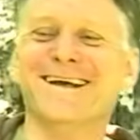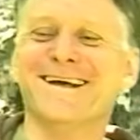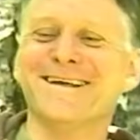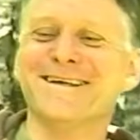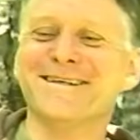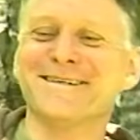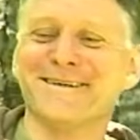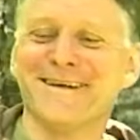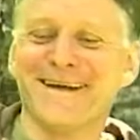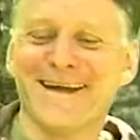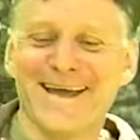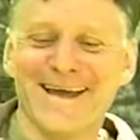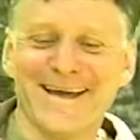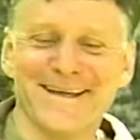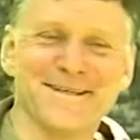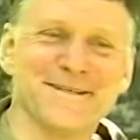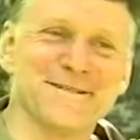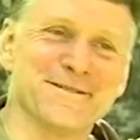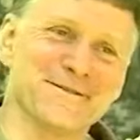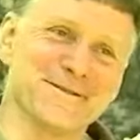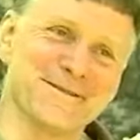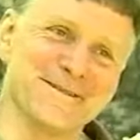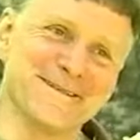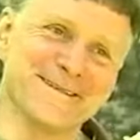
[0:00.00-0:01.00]
So I had
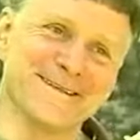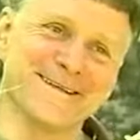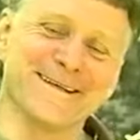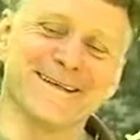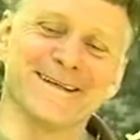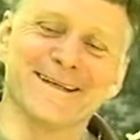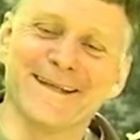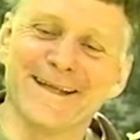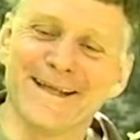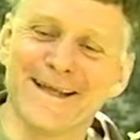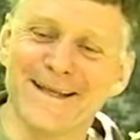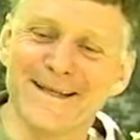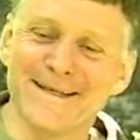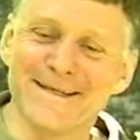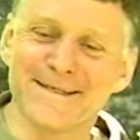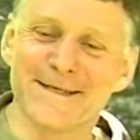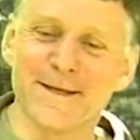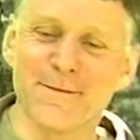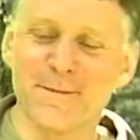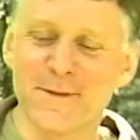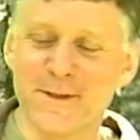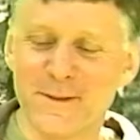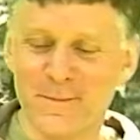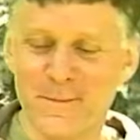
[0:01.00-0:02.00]
shorts on, and
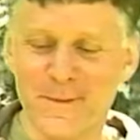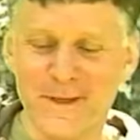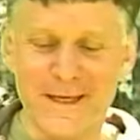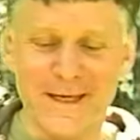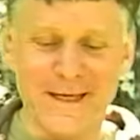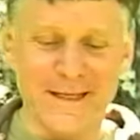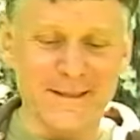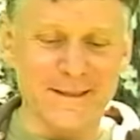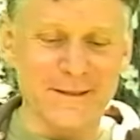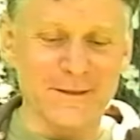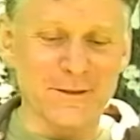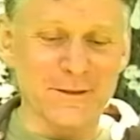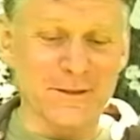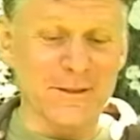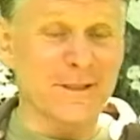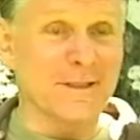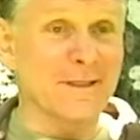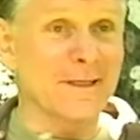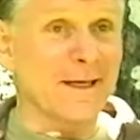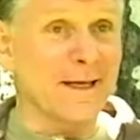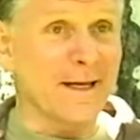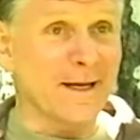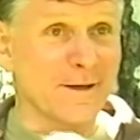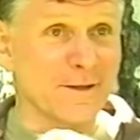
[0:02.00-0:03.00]
something began to look
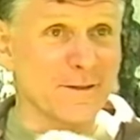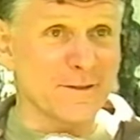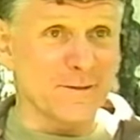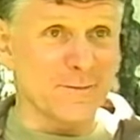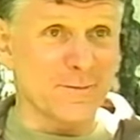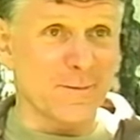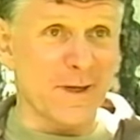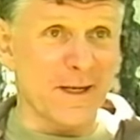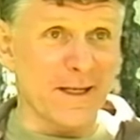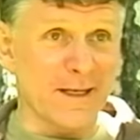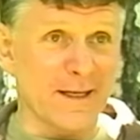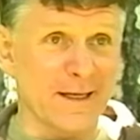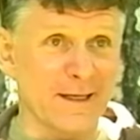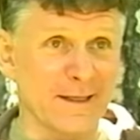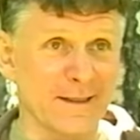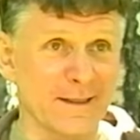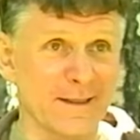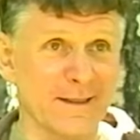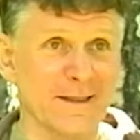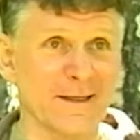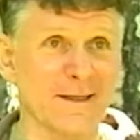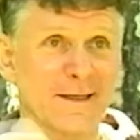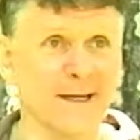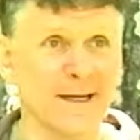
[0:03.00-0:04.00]
in the hairs of my leg,
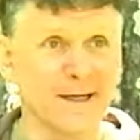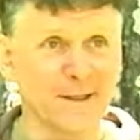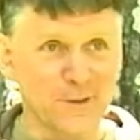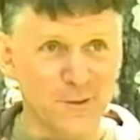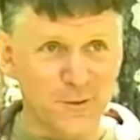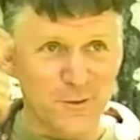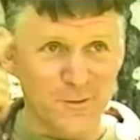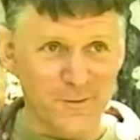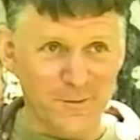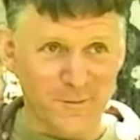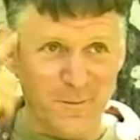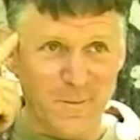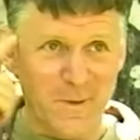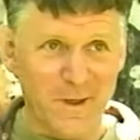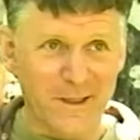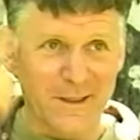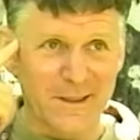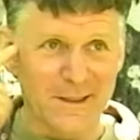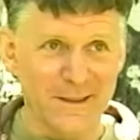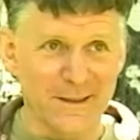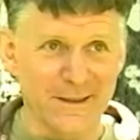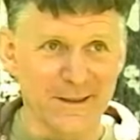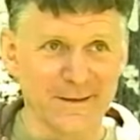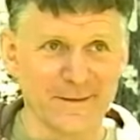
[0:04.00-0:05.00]
and then I knew,
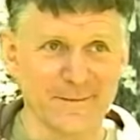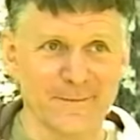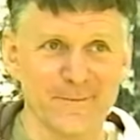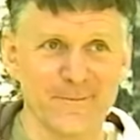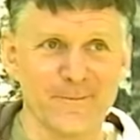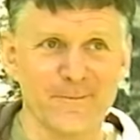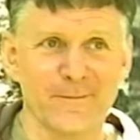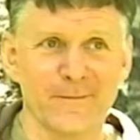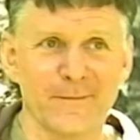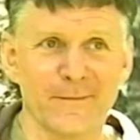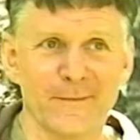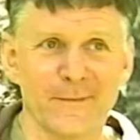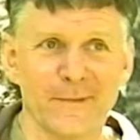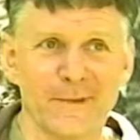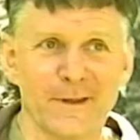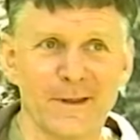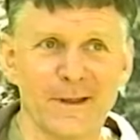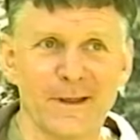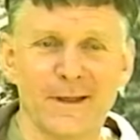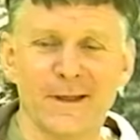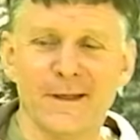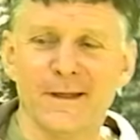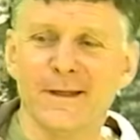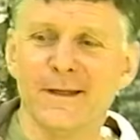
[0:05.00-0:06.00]
monkey.
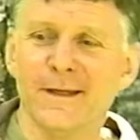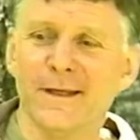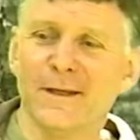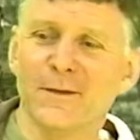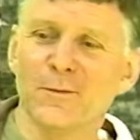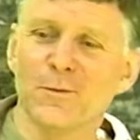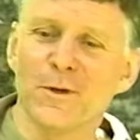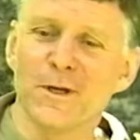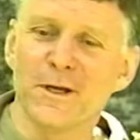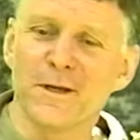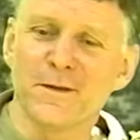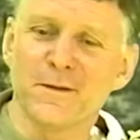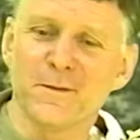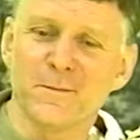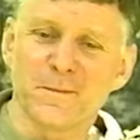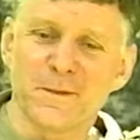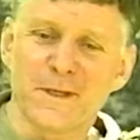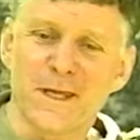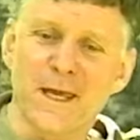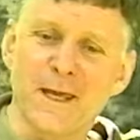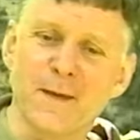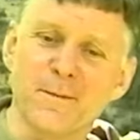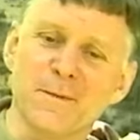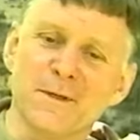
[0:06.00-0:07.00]
Then one of them
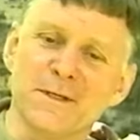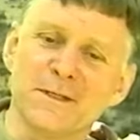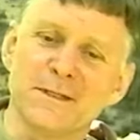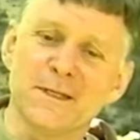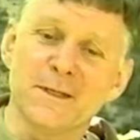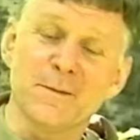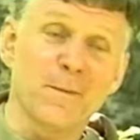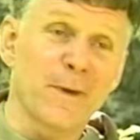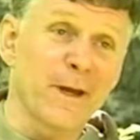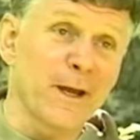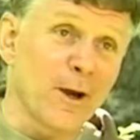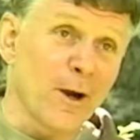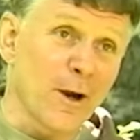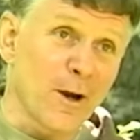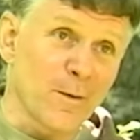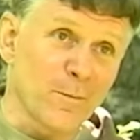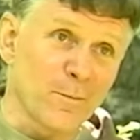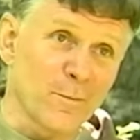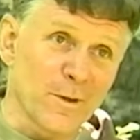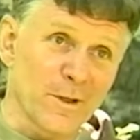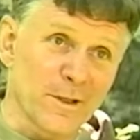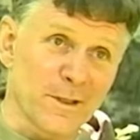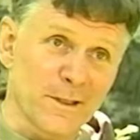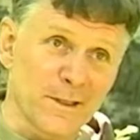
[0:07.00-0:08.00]
came and did my
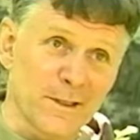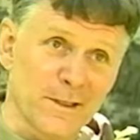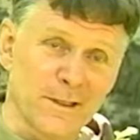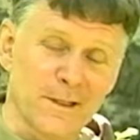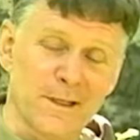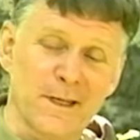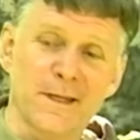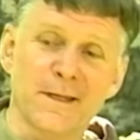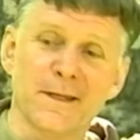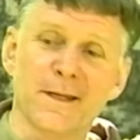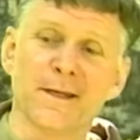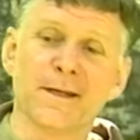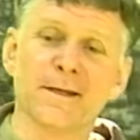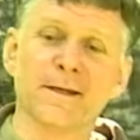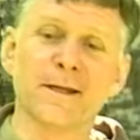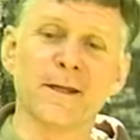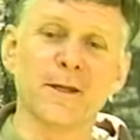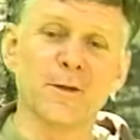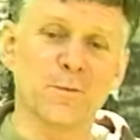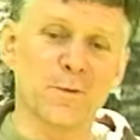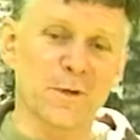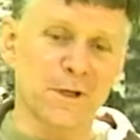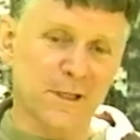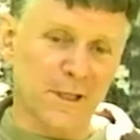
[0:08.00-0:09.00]
arm, Molya, and then
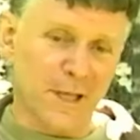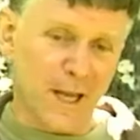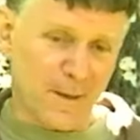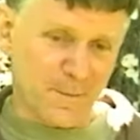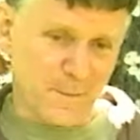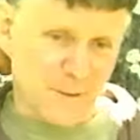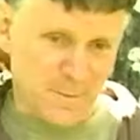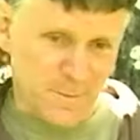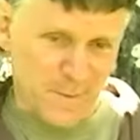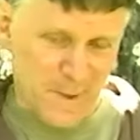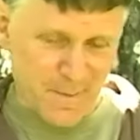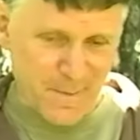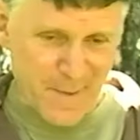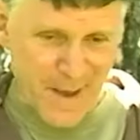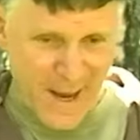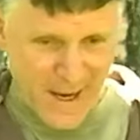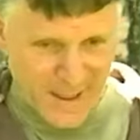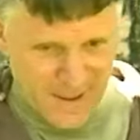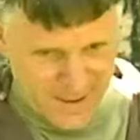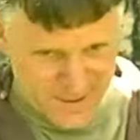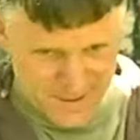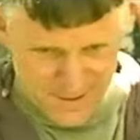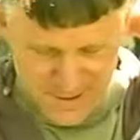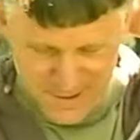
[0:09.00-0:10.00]
another one climbed on my
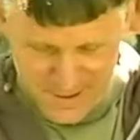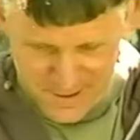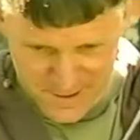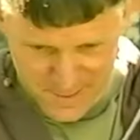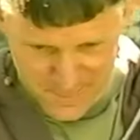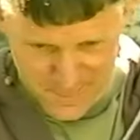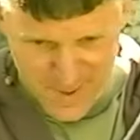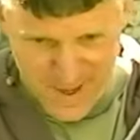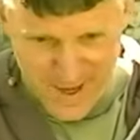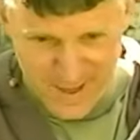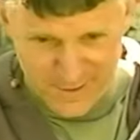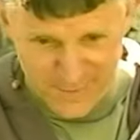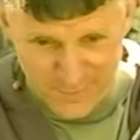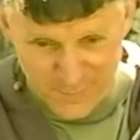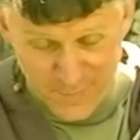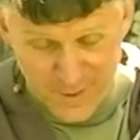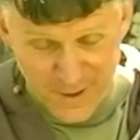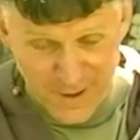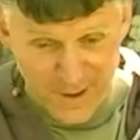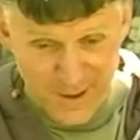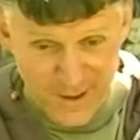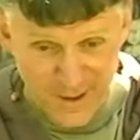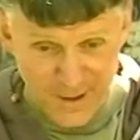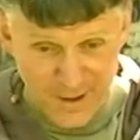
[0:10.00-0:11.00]
back and did the back of
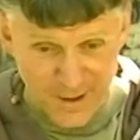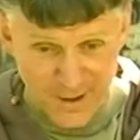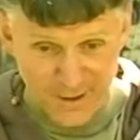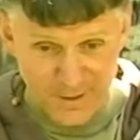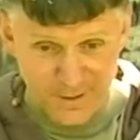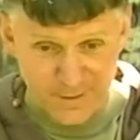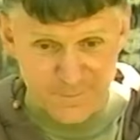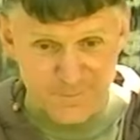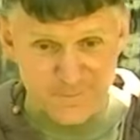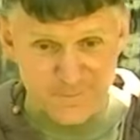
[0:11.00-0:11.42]
my hair.